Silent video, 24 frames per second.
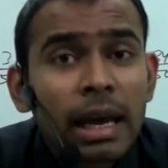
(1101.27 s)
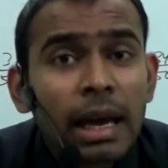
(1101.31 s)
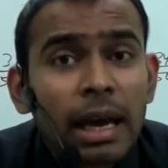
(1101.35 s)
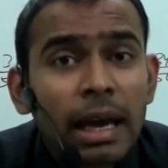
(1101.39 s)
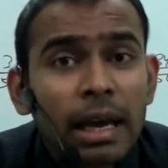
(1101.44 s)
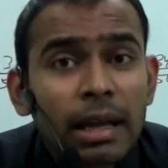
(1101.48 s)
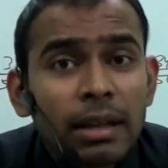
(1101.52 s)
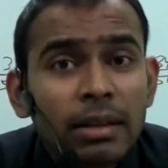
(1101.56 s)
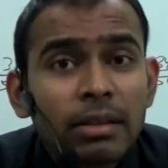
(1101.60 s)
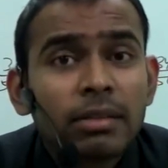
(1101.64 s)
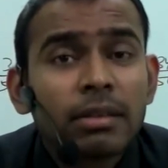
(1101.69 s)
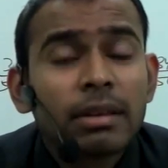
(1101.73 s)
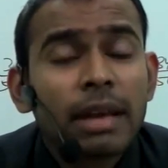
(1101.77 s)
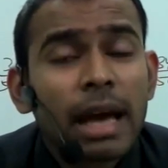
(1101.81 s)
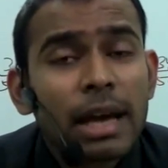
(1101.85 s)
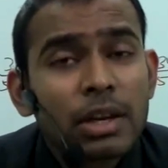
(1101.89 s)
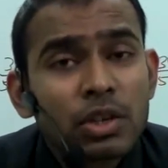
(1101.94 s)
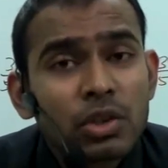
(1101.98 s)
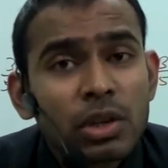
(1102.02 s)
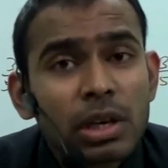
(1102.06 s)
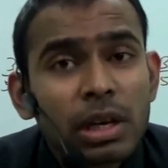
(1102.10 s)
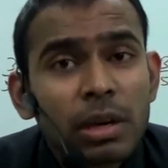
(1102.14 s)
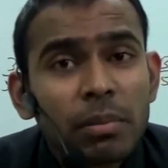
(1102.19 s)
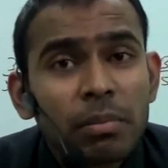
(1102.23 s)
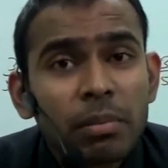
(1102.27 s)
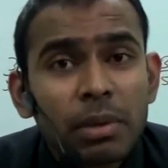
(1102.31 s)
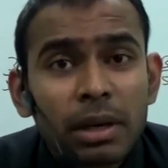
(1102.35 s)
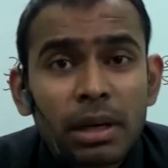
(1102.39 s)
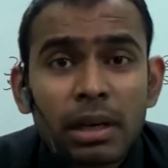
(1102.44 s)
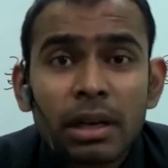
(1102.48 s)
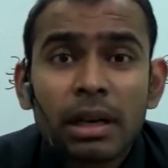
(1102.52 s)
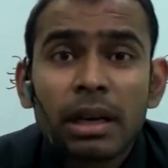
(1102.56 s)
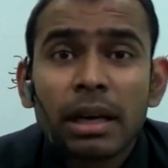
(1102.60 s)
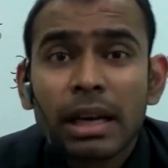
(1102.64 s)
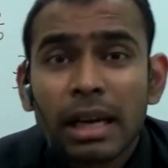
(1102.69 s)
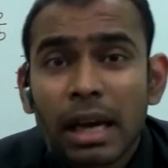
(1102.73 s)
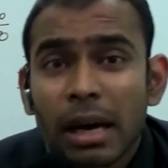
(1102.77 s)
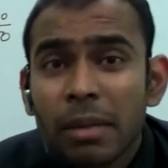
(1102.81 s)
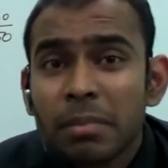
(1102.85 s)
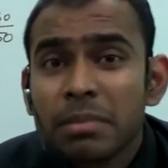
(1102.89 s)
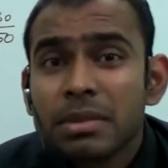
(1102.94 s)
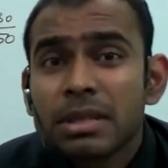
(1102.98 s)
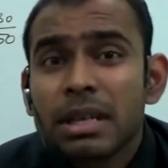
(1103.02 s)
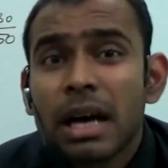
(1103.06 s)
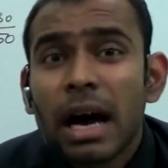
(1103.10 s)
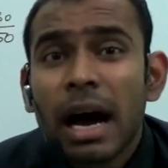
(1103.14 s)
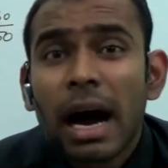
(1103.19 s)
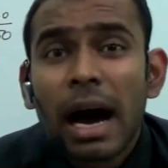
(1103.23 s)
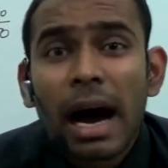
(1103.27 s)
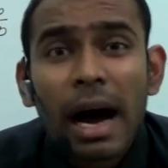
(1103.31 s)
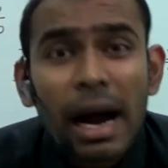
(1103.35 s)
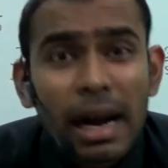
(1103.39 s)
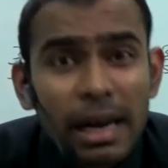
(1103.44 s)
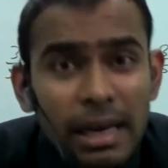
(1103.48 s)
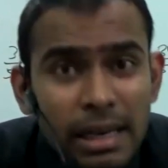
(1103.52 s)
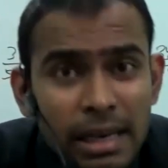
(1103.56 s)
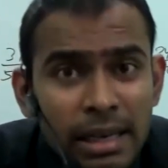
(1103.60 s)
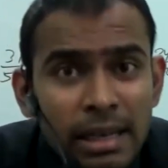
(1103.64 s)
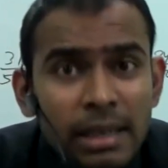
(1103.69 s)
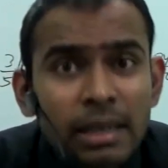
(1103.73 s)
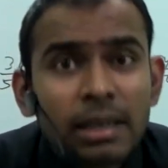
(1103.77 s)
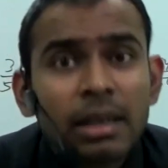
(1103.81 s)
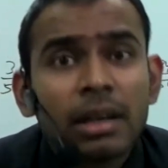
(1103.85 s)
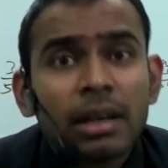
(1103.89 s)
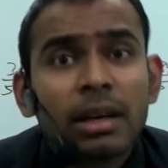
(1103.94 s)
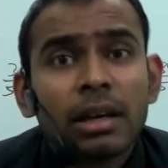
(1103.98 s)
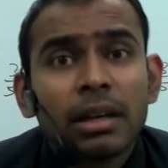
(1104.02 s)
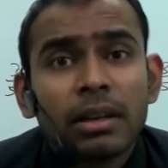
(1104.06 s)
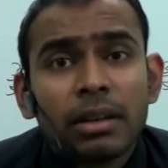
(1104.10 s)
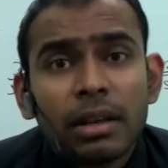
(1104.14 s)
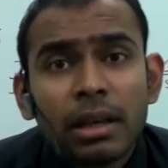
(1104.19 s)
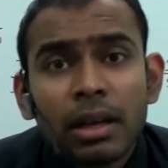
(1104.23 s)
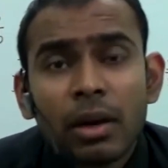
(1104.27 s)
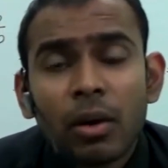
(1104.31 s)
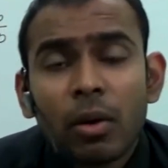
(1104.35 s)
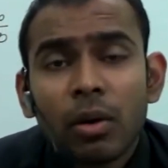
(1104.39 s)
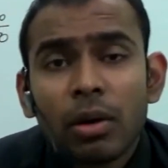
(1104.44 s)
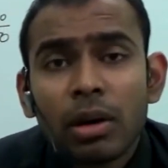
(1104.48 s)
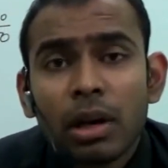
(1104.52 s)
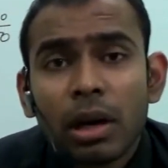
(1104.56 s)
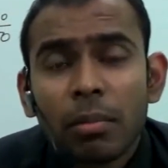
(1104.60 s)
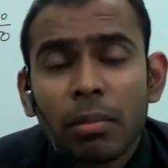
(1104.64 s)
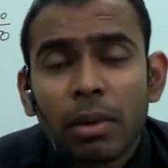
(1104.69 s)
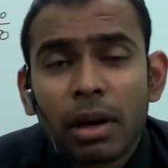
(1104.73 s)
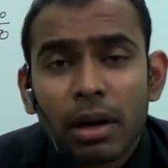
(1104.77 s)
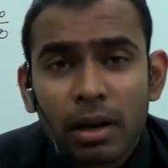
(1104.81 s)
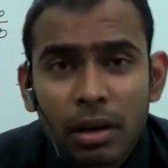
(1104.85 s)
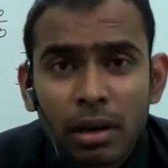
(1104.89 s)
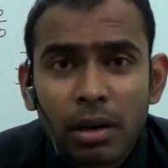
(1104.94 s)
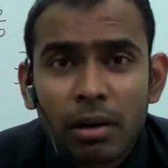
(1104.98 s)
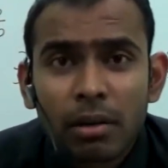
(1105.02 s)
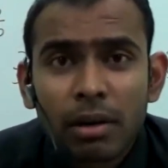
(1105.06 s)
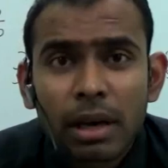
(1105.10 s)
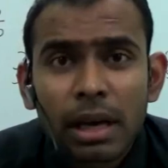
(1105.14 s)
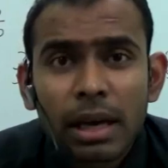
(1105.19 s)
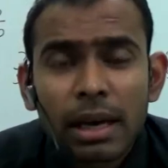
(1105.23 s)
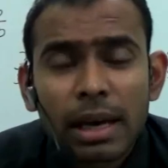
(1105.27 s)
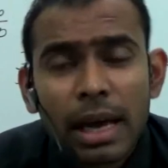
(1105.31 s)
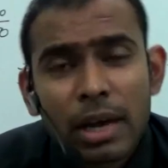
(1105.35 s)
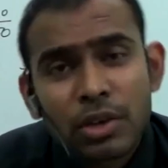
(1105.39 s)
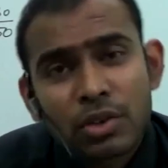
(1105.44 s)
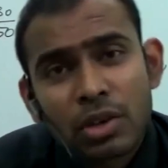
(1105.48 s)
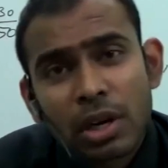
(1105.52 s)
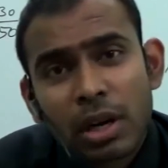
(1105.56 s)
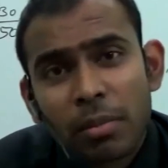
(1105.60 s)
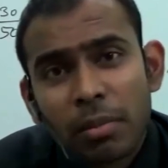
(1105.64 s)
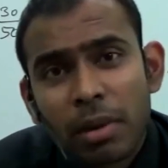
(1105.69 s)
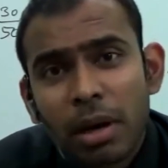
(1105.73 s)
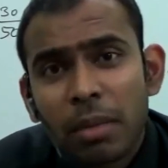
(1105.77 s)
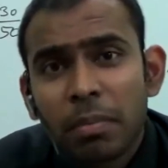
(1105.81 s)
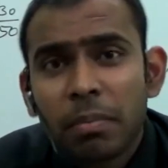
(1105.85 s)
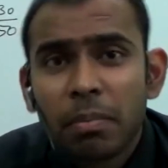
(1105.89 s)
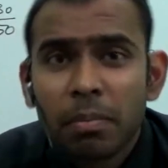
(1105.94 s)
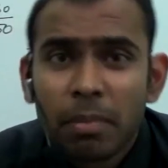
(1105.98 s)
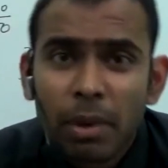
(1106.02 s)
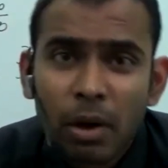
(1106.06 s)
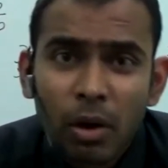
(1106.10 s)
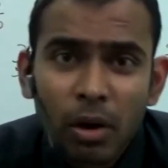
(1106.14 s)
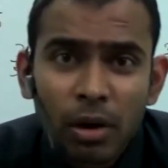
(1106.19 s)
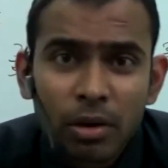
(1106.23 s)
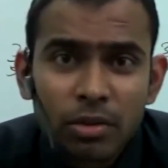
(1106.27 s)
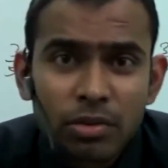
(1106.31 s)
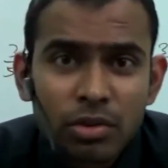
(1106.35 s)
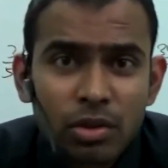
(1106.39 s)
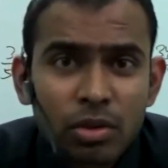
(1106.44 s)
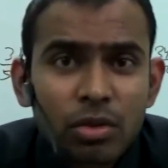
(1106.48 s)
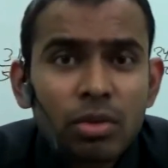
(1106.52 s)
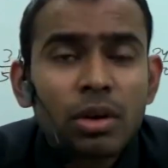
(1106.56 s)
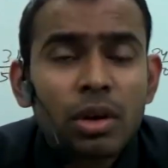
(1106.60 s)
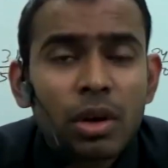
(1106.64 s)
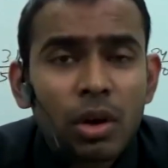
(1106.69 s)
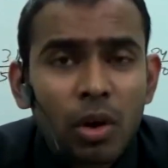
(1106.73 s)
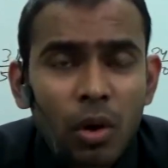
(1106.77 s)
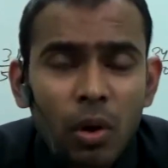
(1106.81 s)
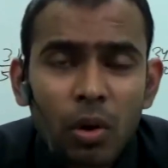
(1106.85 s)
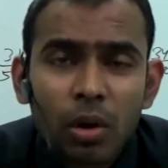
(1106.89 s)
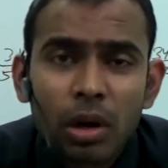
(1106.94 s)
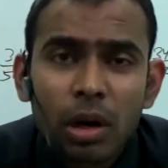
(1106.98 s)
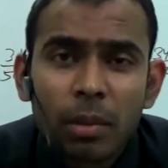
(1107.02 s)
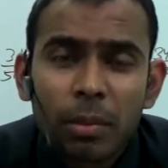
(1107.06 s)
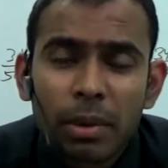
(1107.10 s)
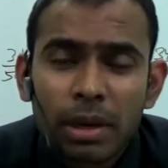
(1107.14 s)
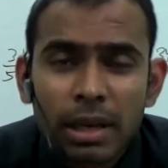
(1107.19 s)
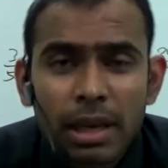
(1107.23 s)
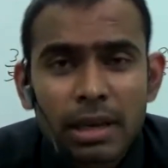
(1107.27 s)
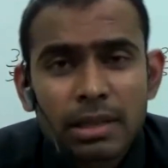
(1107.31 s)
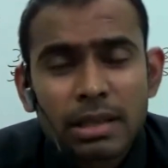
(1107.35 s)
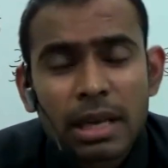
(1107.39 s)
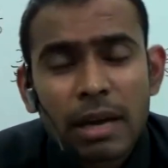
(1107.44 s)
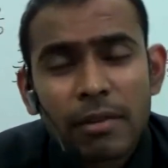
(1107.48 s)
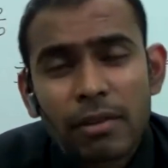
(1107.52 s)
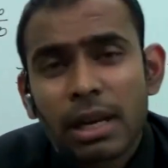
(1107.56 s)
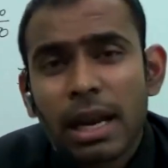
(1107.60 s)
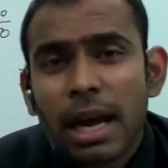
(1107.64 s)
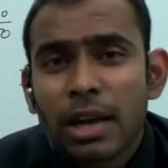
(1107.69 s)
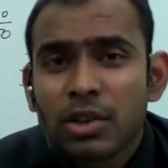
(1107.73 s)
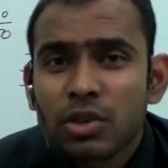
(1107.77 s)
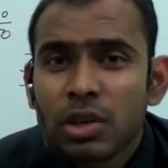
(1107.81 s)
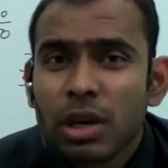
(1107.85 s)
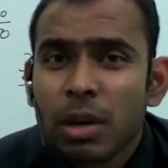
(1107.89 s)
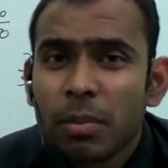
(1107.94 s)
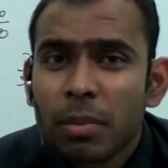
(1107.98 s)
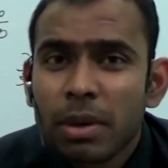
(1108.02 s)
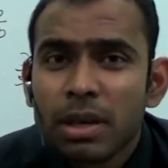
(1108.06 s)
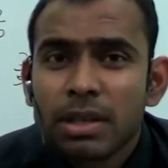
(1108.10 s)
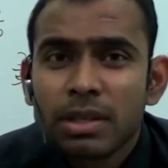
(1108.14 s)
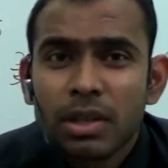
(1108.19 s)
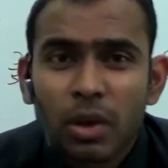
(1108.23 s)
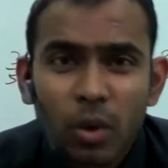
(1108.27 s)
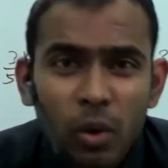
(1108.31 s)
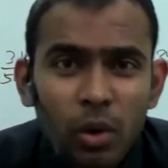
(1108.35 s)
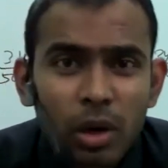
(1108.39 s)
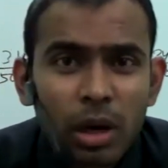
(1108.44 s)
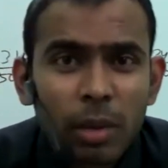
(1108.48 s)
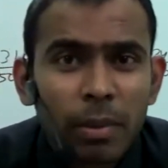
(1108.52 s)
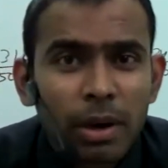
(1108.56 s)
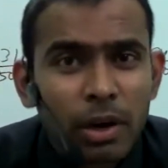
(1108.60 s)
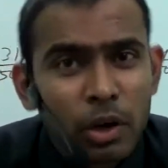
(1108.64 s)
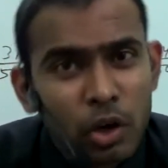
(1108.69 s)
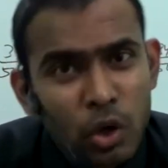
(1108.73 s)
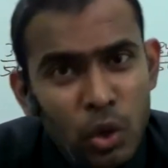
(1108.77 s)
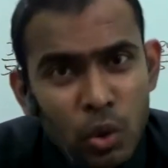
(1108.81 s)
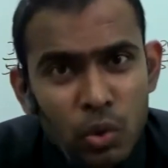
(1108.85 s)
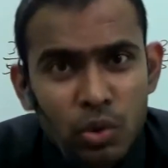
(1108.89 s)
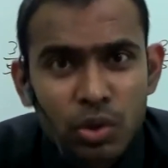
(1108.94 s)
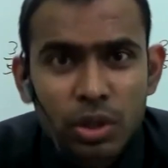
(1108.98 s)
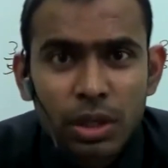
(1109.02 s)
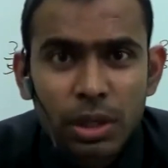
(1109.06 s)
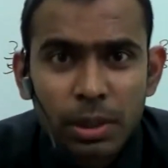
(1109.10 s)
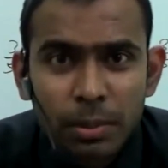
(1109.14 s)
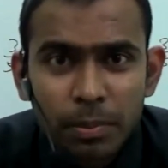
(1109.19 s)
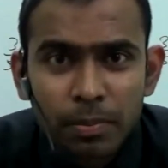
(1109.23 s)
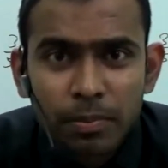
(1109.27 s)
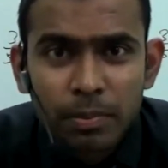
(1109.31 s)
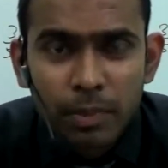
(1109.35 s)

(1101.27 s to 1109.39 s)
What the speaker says: Hence, natural number comes under the whole number. Okay, natural number belongs to whole number. Yes, every natural number is a whole number. True, sir.